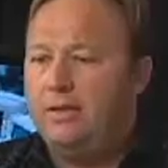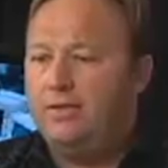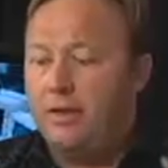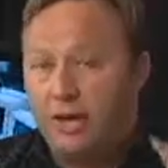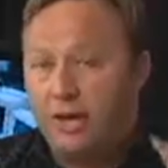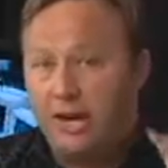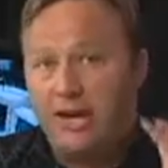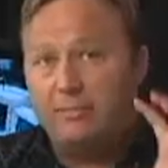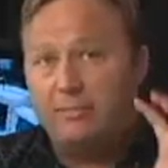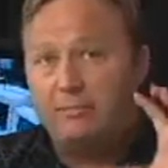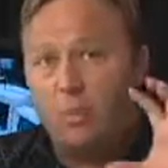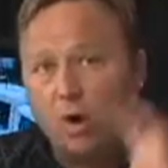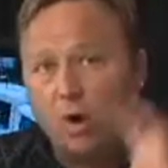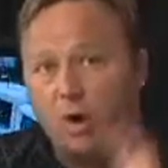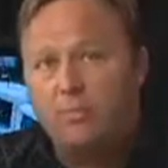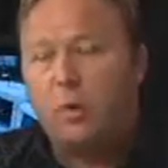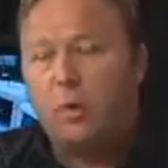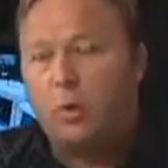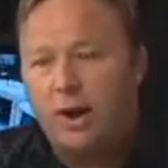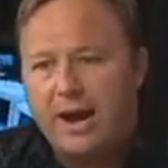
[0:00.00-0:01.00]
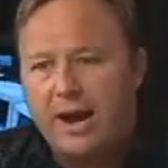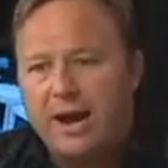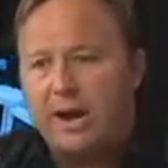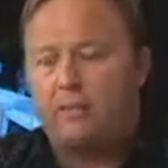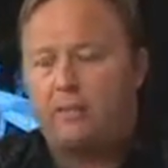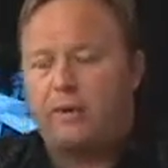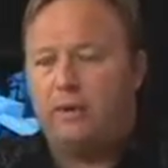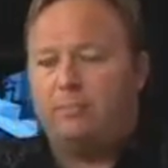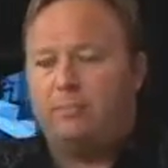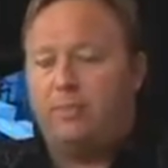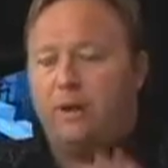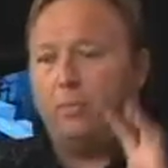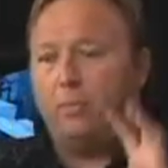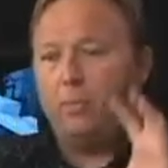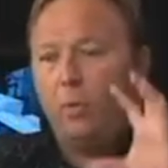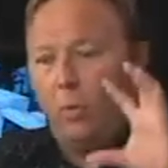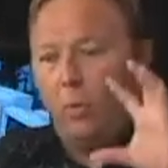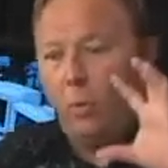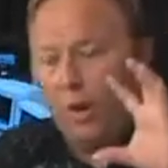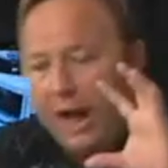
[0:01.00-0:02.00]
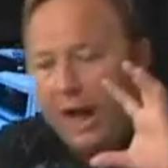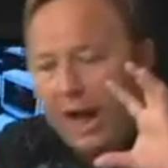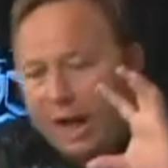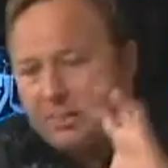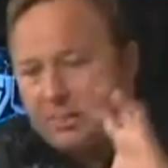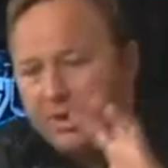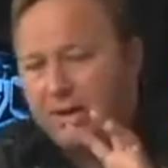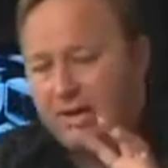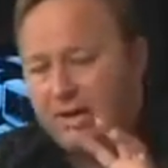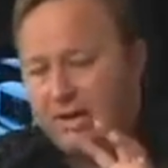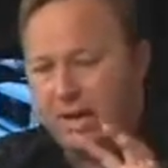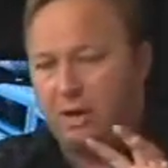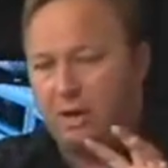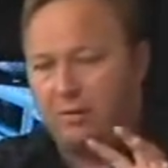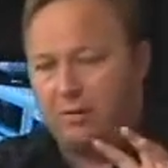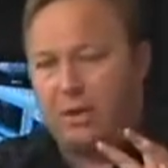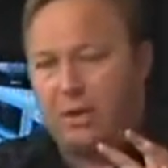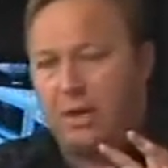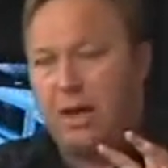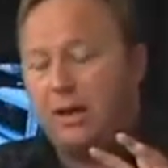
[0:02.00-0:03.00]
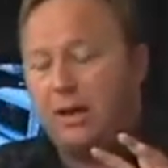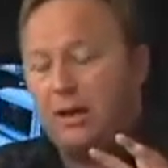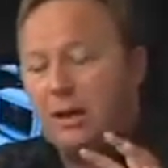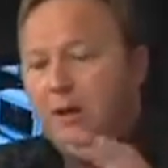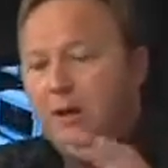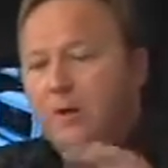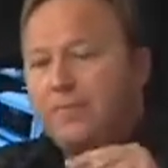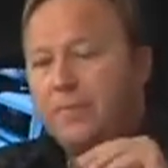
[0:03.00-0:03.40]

they're getting more and more angry. But what I'm getting angry at